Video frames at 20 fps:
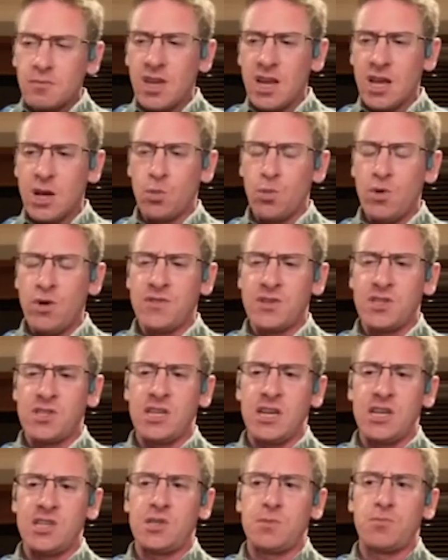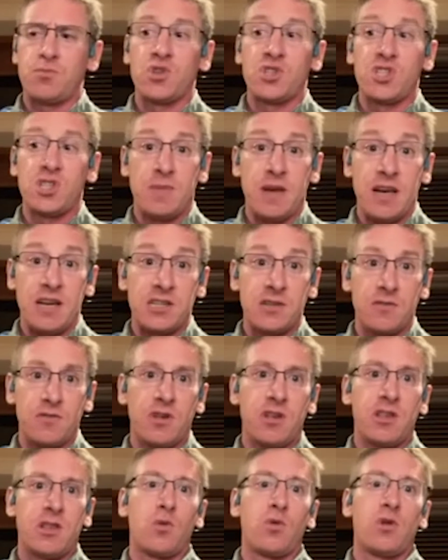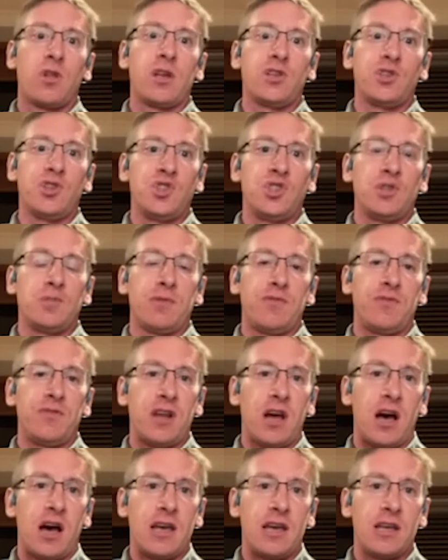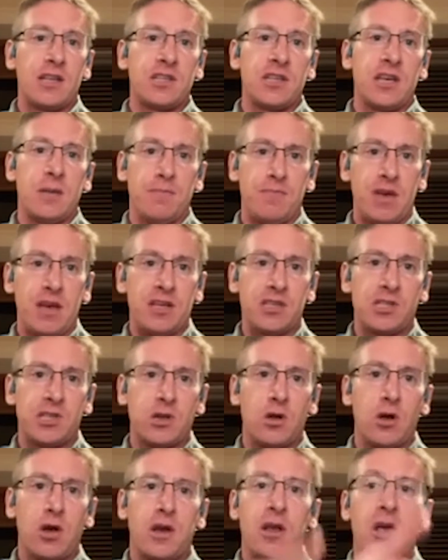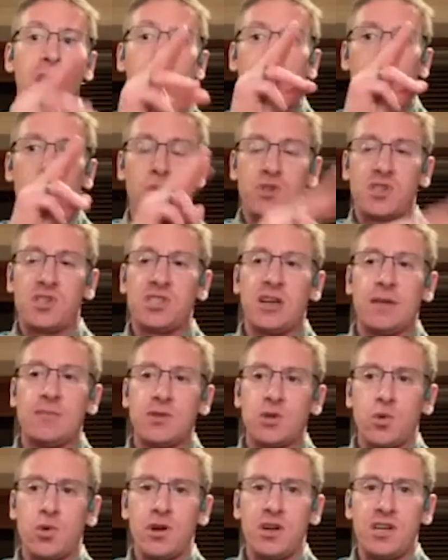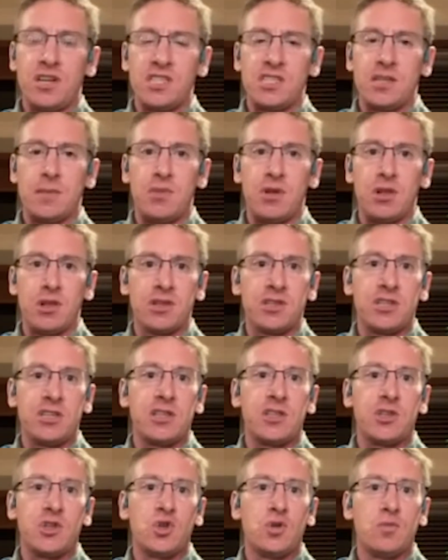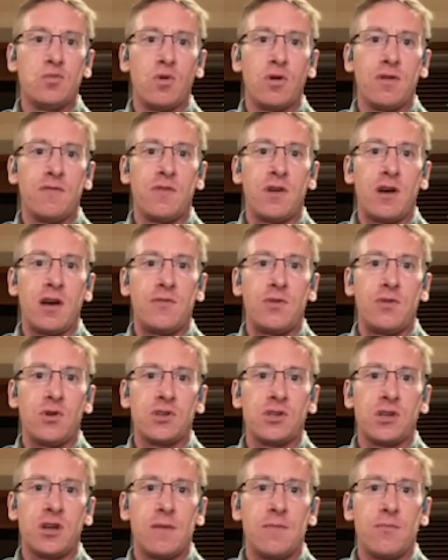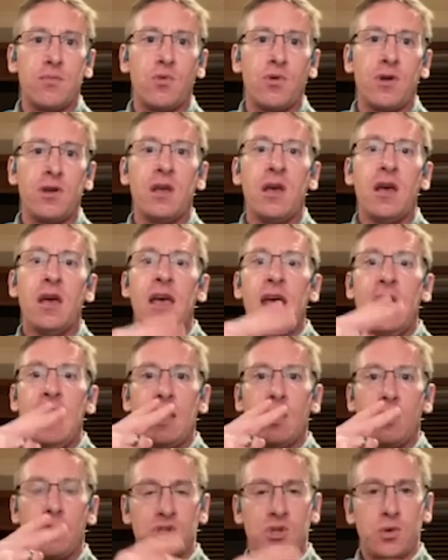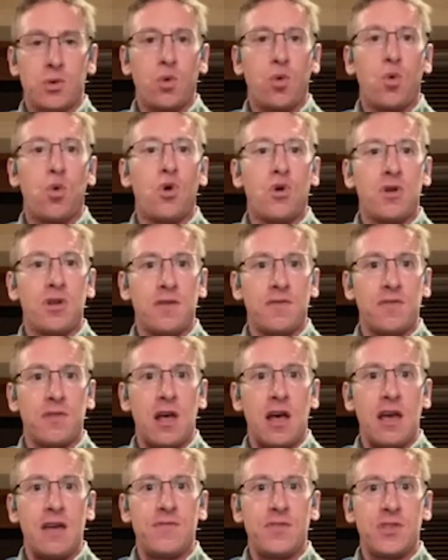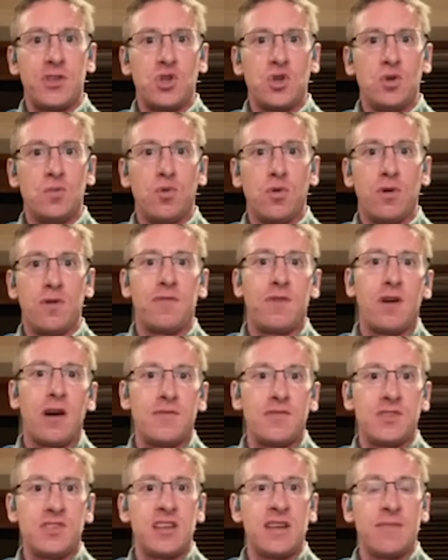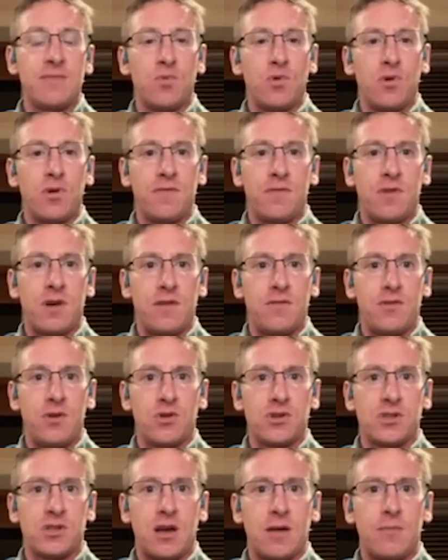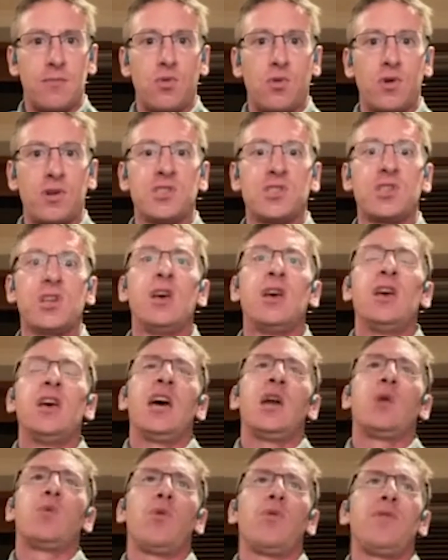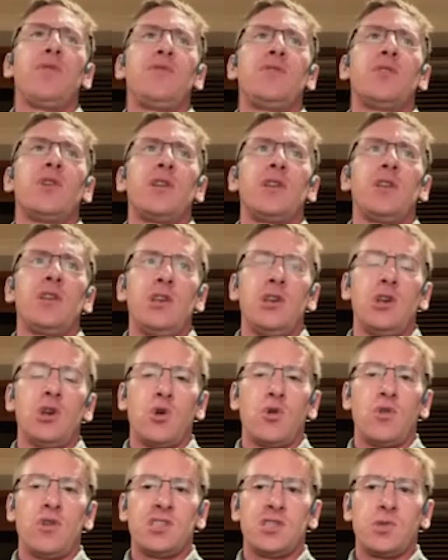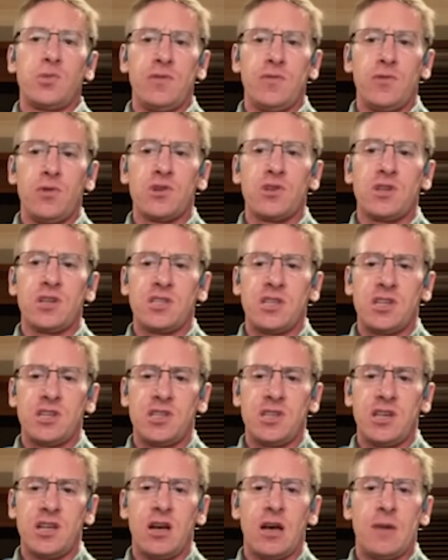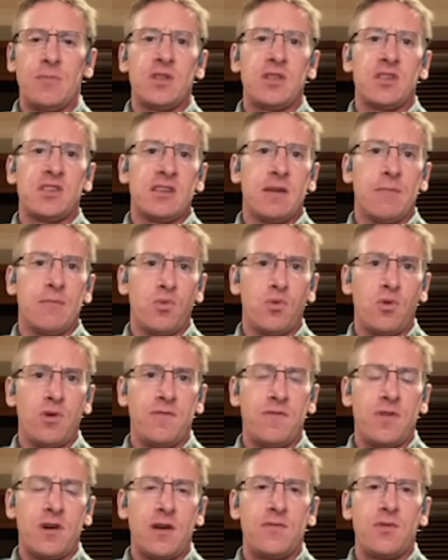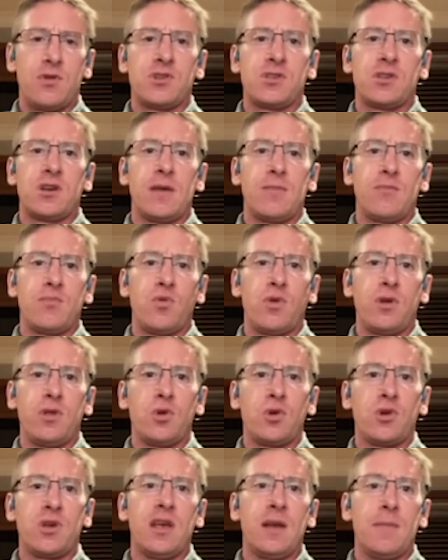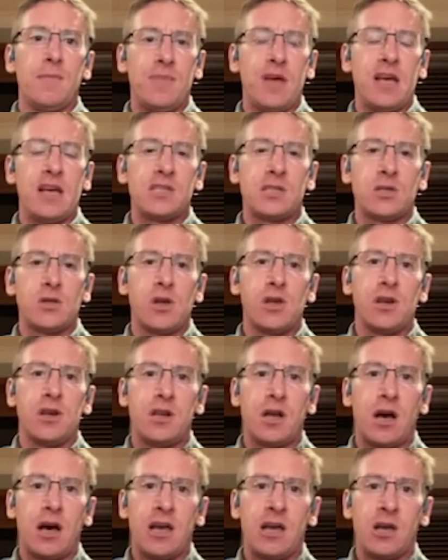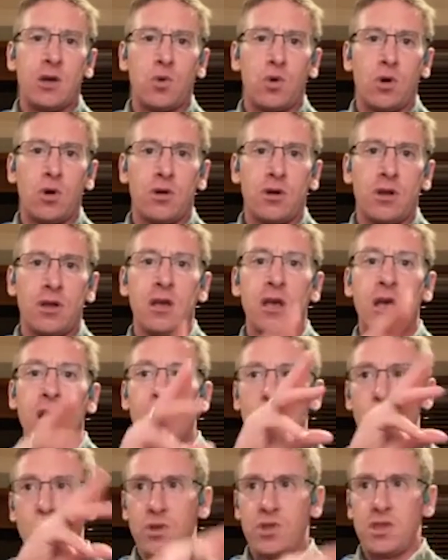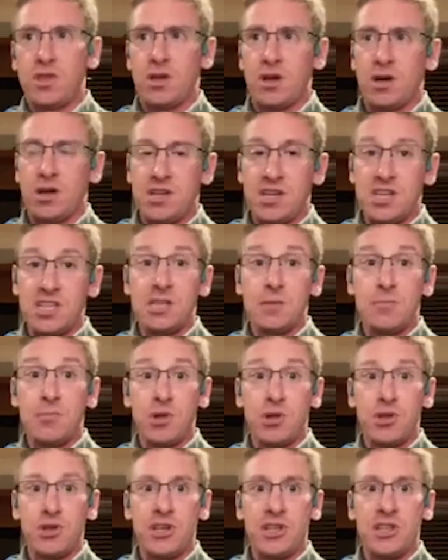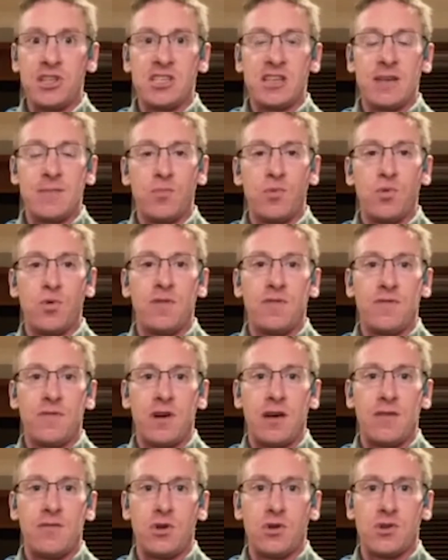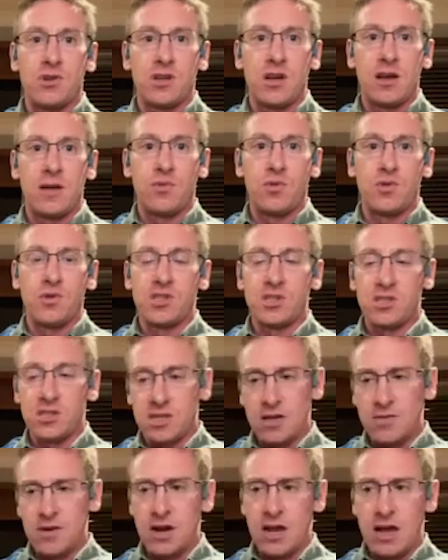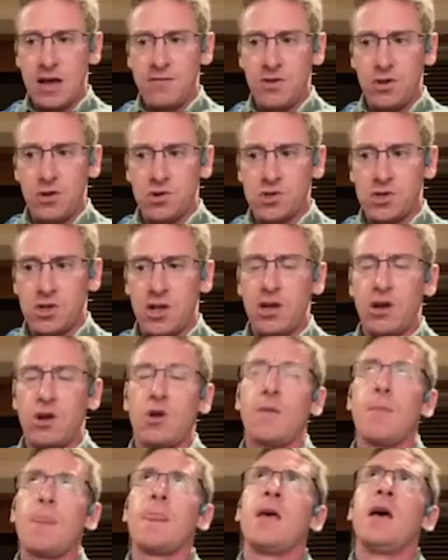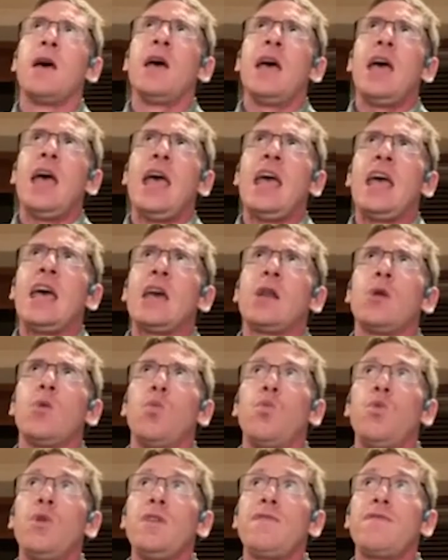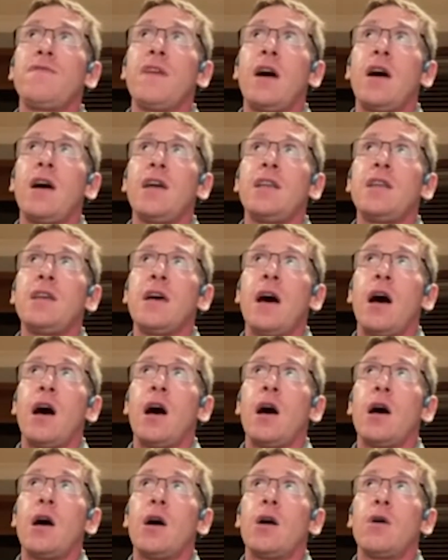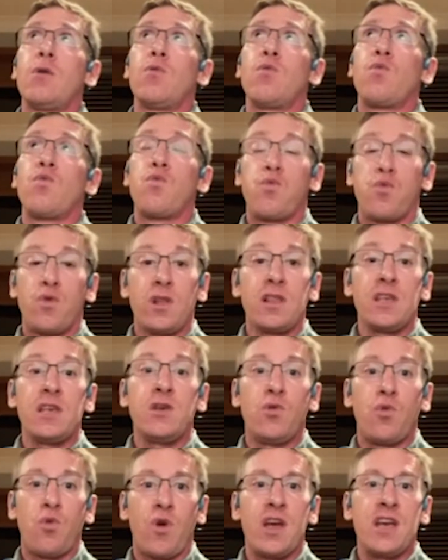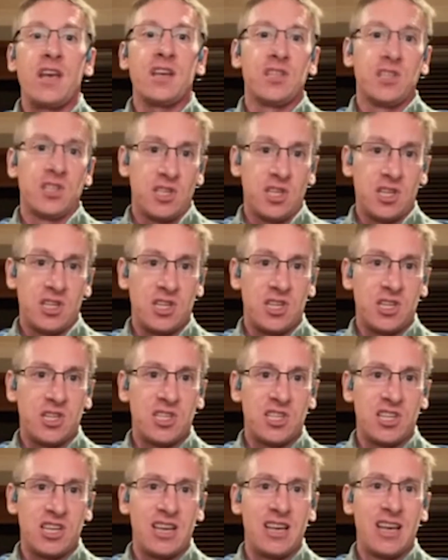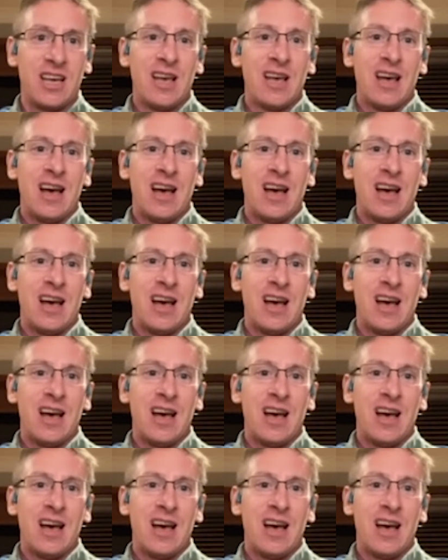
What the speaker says: And we've assessed prospectively the relationship of diet at baseline with subsequent disability at the 2.5 year time point, and also the quality of life at the 2.5 and 7.5 year time points. And what we've done here is we've looked, as I said, up to the 7.5 year time point, looking at baseline diet quality with disability at the 7.5 year time point, so 7.5 years later. And we find really great consistency